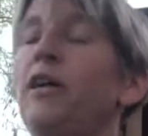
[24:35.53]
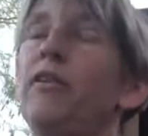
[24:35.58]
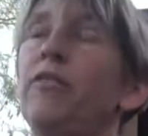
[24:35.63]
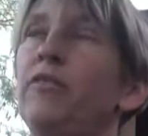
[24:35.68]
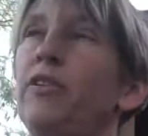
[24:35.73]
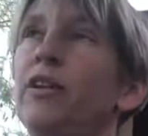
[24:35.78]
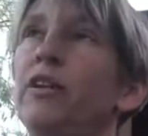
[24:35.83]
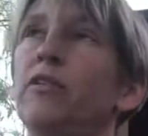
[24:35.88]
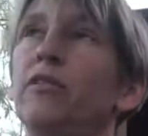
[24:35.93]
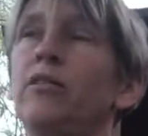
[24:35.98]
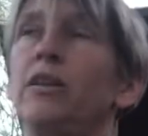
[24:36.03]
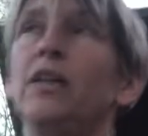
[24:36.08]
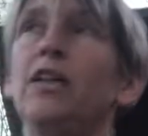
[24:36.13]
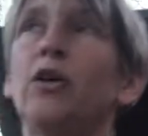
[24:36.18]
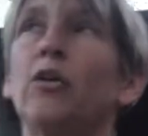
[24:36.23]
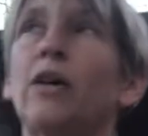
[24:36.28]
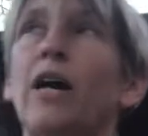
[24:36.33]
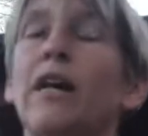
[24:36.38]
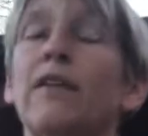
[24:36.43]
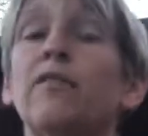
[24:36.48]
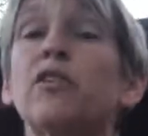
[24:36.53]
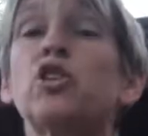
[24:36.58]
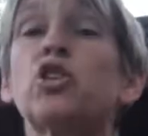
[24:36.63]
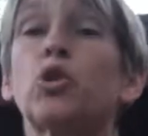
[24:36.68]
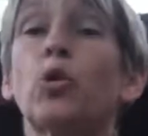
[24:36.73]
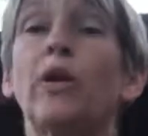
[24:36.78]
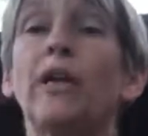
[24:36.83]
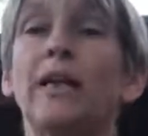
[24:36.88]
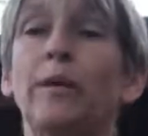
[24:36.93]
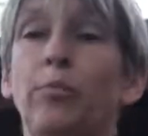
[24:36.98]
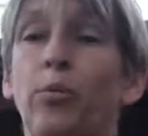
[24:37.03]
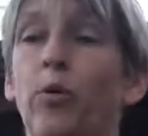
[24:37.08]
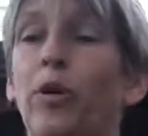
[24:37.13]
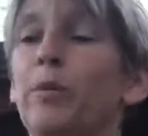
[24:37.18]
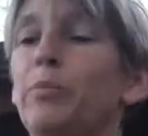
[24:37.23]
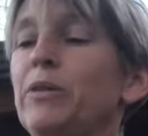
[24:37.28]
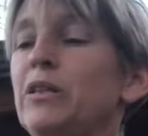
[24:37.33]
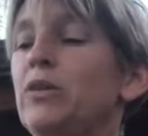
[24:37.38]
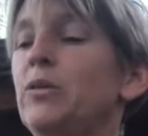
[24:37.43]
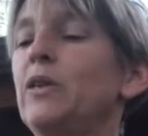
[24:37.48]
they're kind of the joining point
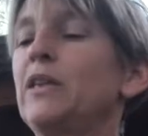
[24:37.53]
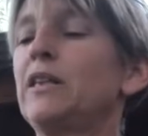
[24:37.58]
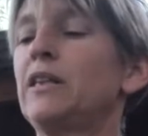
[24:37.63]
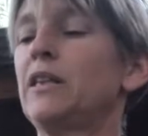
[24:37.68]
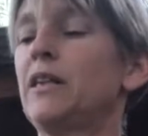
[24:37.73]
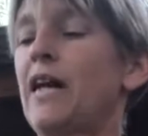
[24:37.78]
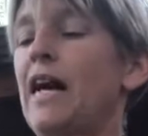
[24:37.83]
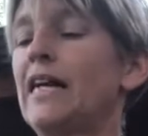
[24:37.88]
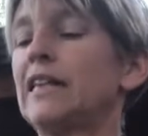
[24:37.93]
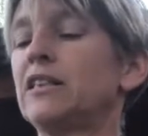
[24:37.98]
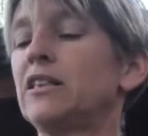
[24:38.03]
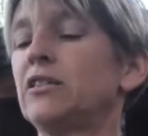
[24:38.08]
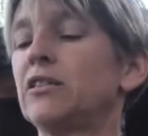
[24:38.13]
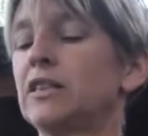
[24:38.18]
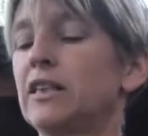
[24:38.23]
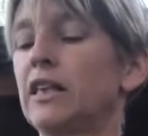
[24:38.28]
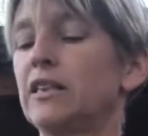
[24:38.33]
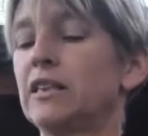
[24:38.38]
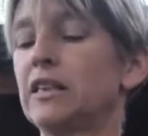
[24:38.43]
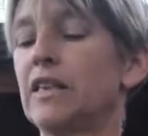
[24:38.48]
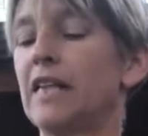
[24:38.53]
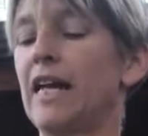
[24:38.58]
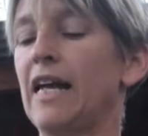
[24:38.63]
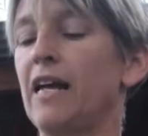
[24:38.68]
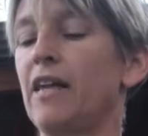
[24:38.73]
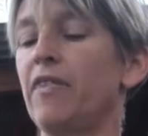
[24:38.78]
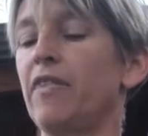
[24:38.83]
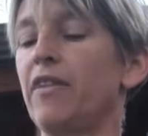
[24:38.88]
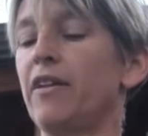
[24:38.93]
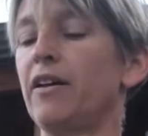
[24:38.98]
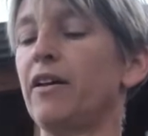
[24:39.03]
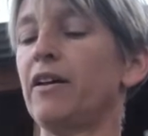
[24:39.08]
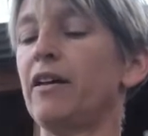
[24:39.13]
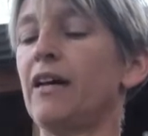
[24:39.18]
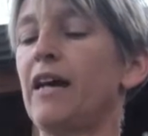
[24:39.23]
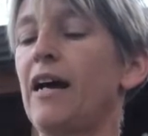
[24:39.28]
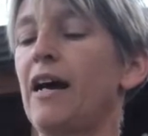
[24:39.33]
between the axial skeleton and the